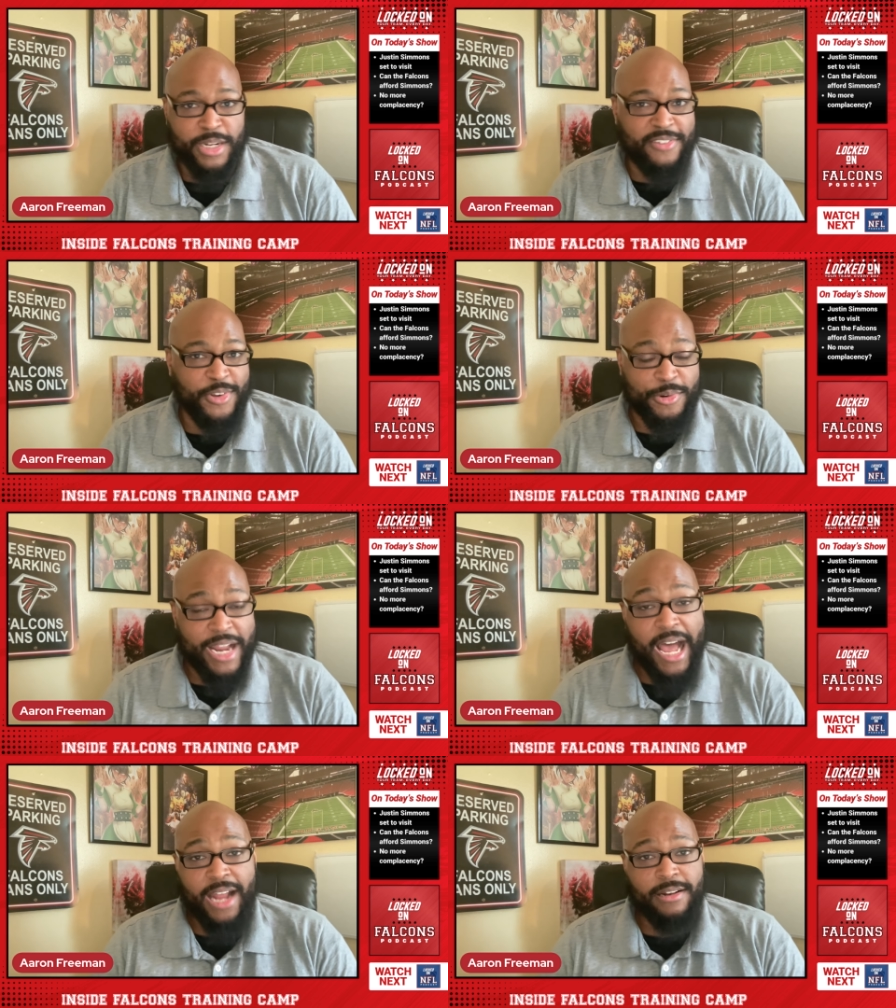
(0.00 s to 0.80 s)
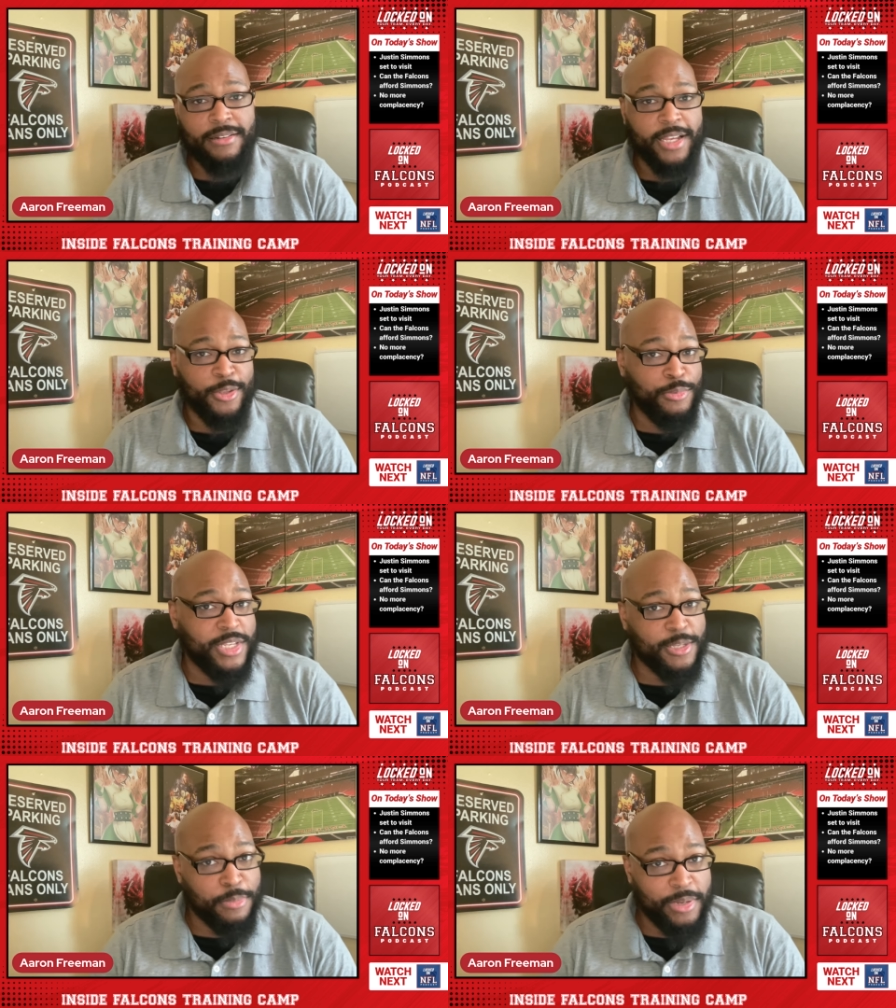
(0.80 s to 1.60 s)
But if you're not, and you
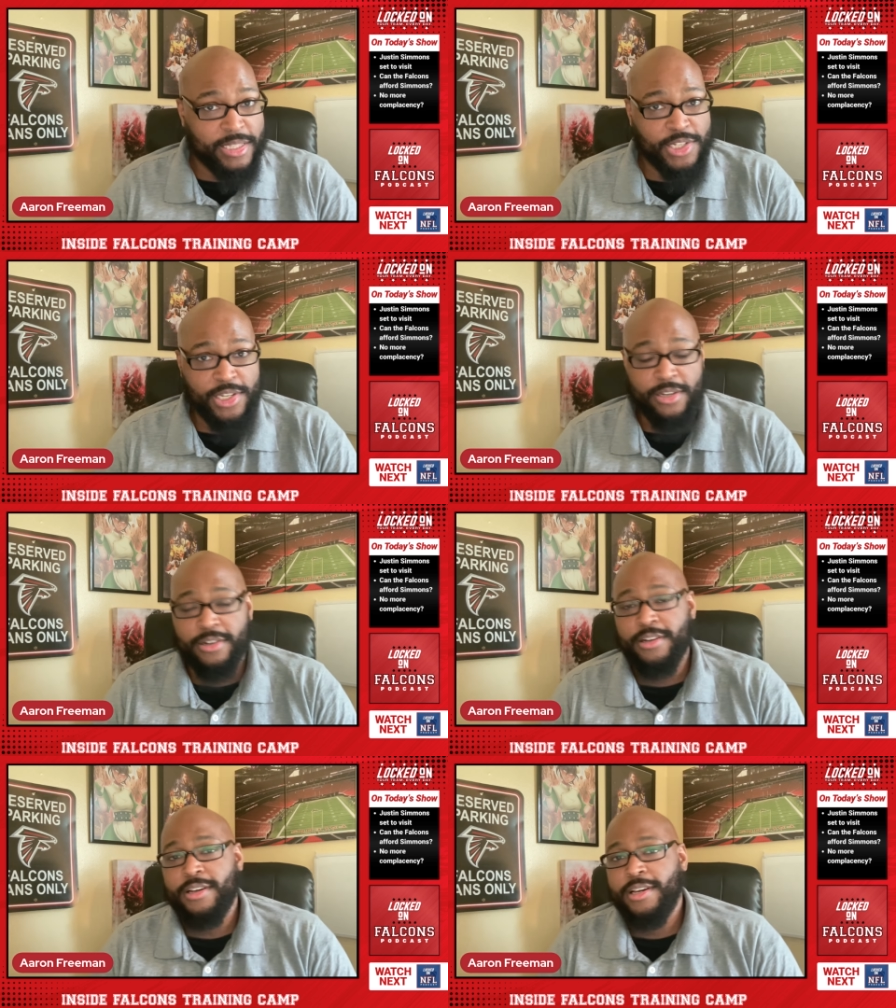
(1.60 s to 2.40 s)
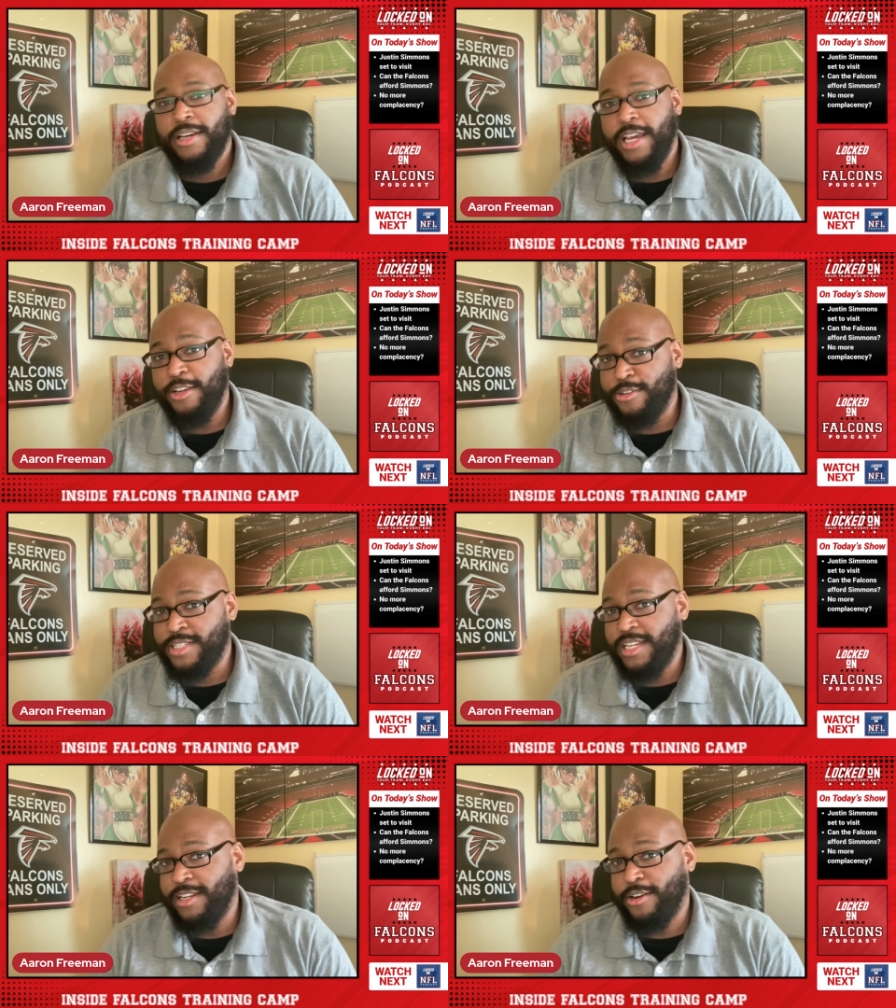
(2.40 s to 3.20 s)
disappoint this year, and you're
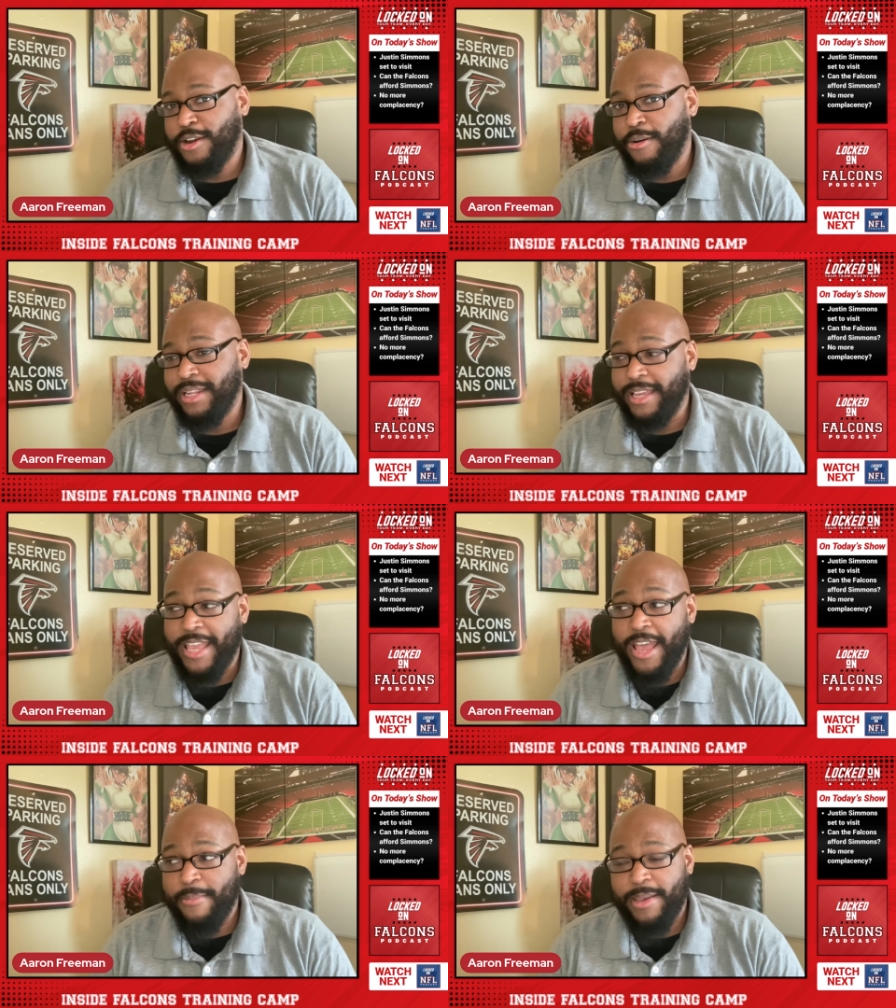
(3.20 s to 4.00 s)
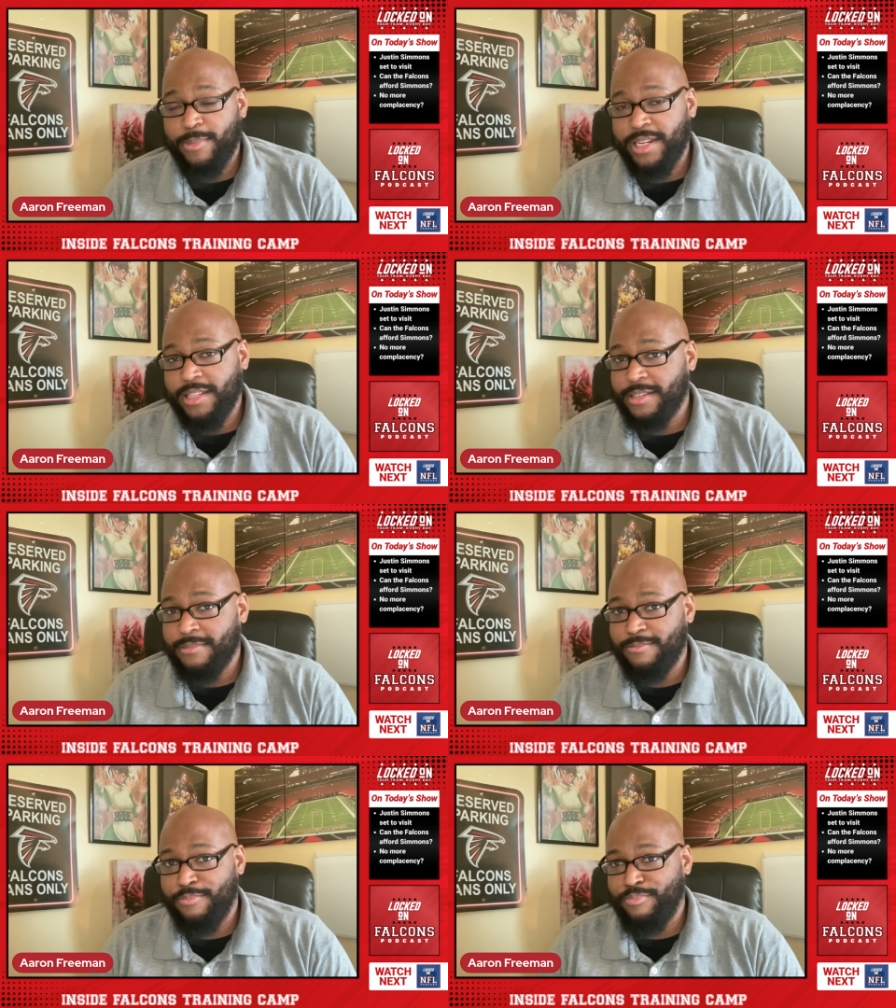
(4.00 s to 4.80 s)
sitting there going like, "Yeah, man, we need
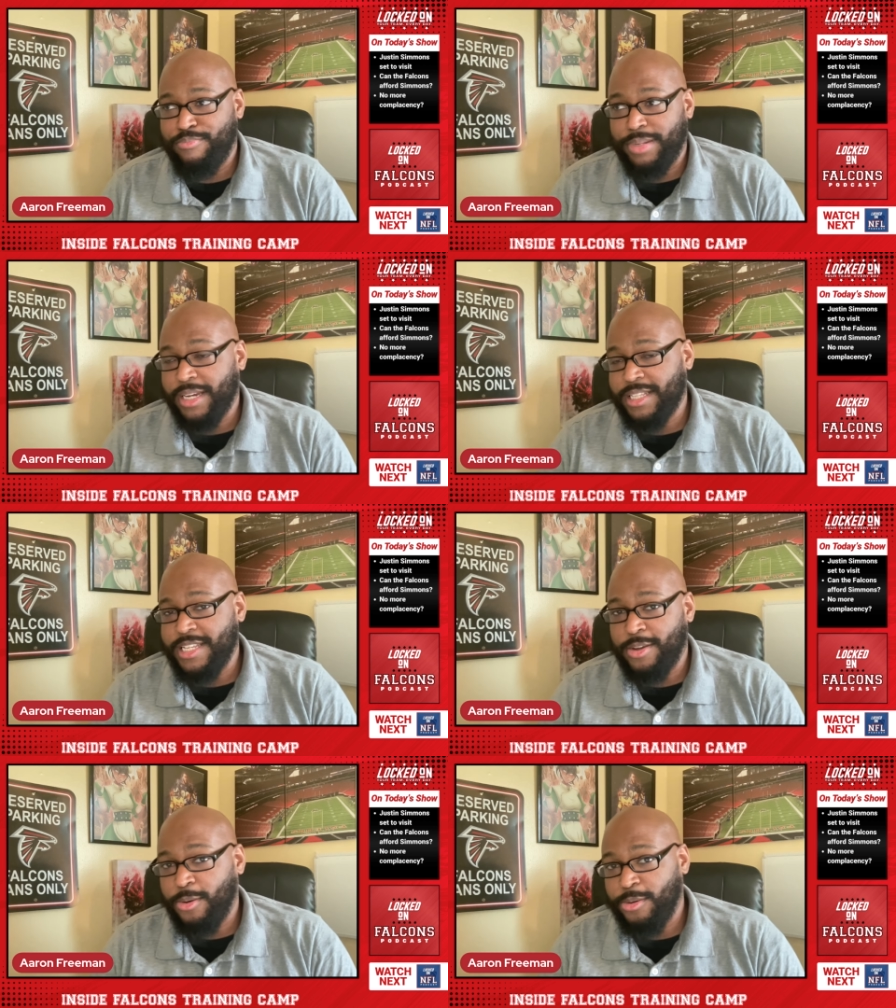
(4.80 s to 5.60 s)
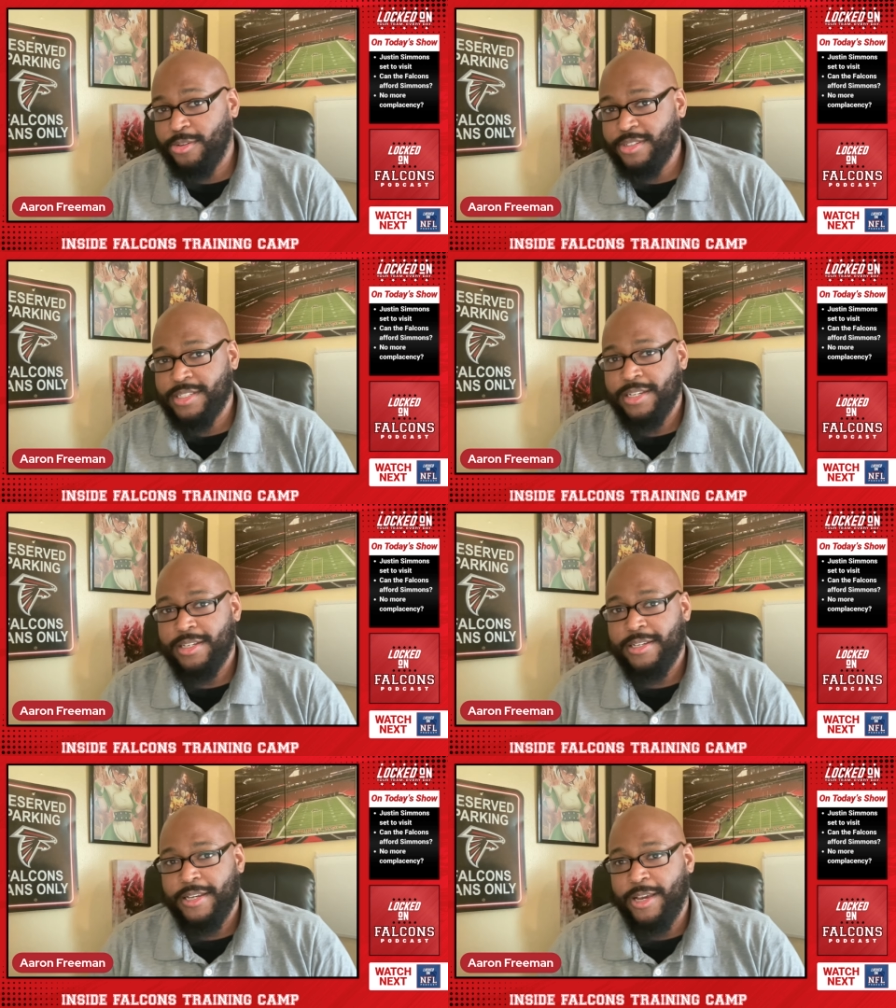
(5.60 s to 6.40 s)
to plug these holes,
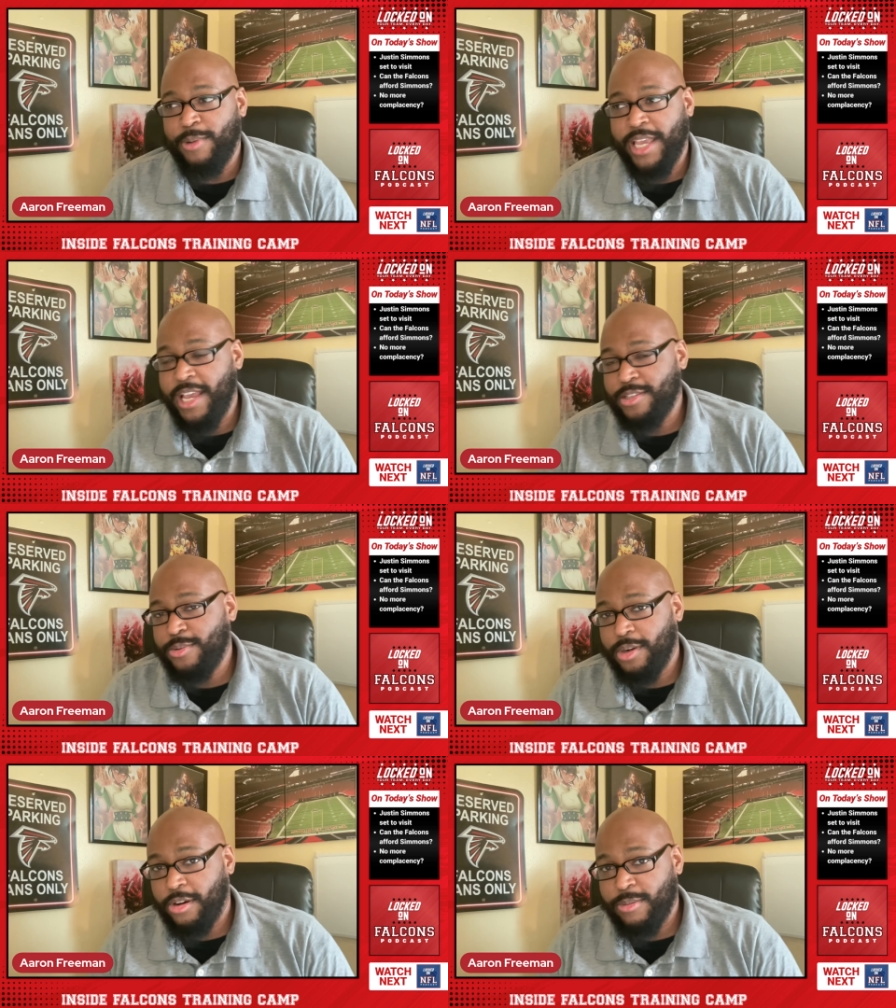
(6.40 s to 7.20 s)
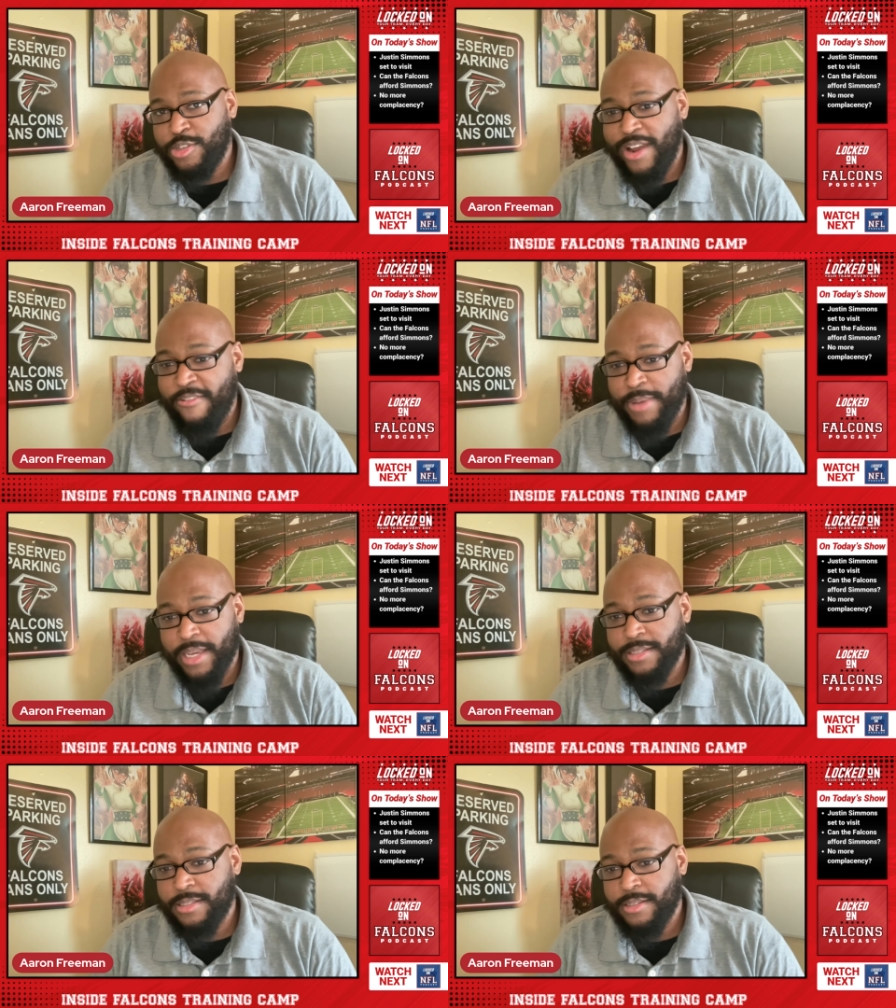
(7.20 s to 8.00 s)
and we can't do it all with draft
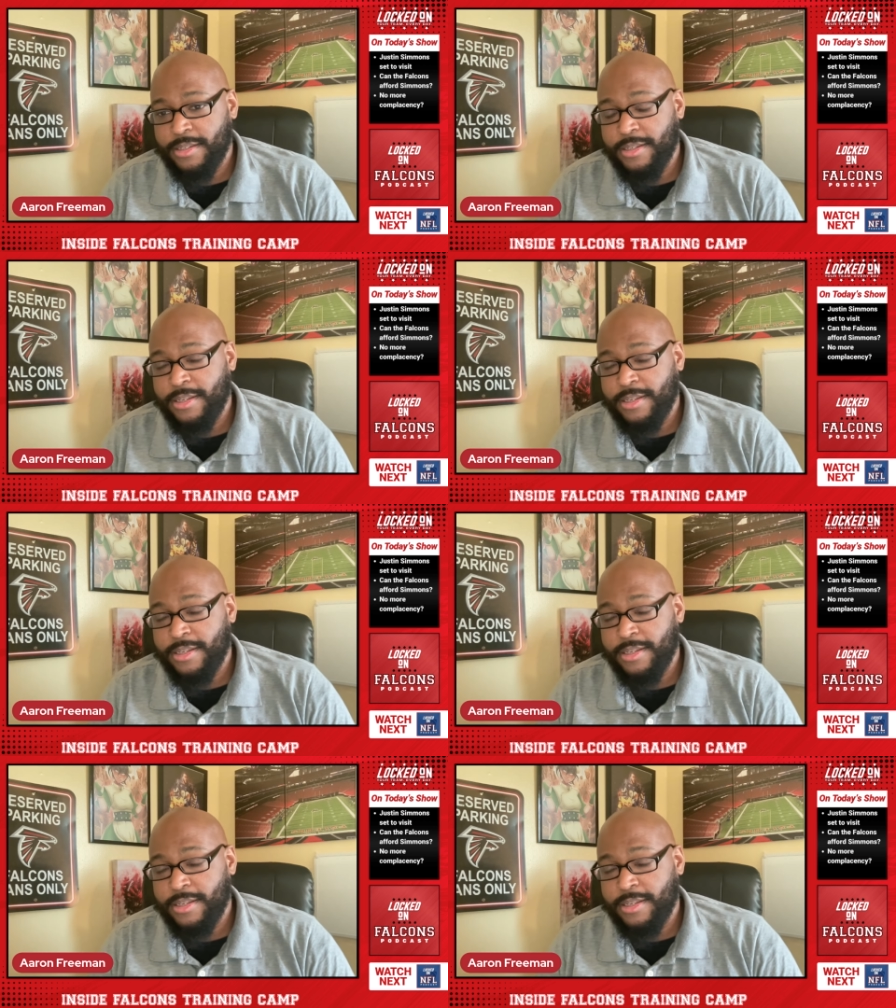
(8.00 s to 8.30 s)
picks."